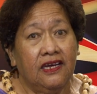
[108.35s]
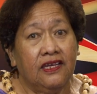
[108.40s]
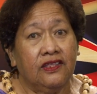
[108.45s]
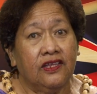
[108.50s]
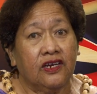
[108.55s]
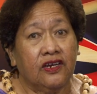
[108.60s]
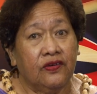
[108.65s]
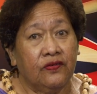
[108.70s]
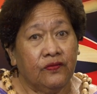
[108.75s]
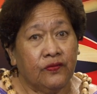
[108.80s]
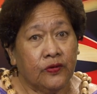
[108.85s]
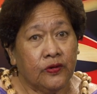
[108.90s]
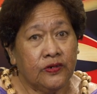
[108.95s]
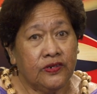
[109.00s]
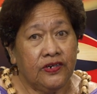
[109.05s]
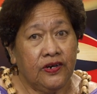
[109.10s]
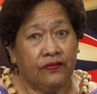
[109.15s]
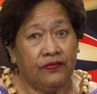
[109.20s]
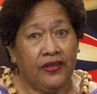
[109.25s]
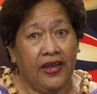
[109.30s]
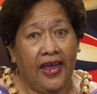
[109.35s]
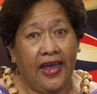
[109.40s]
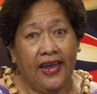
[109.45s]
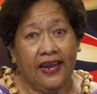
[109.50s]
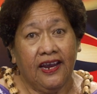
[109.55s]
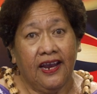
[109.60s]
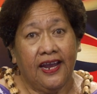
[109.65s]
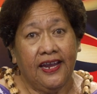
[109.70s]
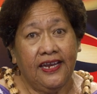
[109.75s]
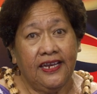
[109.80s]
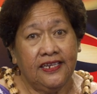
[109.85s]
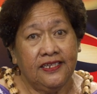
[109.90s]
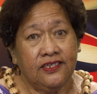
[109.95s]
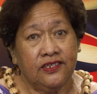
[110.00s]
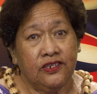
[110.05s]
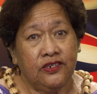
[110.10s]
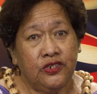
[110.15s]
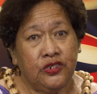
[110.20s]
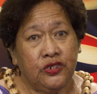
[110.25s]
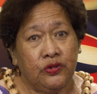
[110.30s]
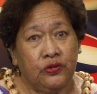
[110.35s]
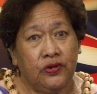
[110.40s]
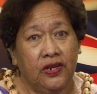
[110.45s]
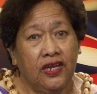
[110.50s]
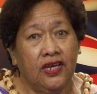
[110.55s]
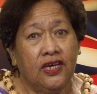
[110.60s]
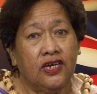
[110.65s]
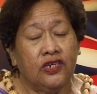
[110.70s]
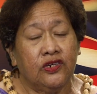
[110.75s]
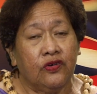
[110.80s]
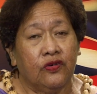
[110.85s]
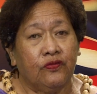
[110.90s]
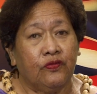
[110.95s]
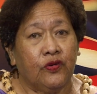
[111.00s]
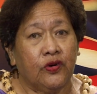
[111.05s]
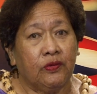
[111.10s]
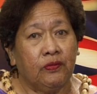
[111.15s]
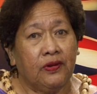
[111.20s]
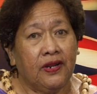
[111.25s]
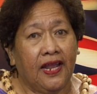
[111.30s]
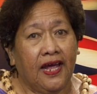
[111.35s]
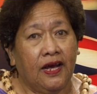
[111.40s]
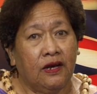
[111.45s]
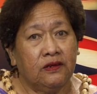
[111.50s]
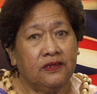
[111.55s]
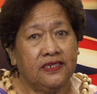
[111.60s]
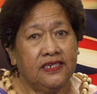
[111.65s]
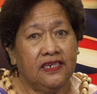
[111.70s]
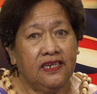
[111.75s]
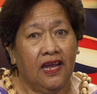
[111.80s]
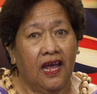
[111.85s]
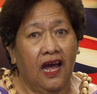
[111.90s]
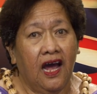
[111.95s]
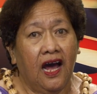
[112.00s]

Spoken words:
the conversion of the Haggai Institute to affordable housing,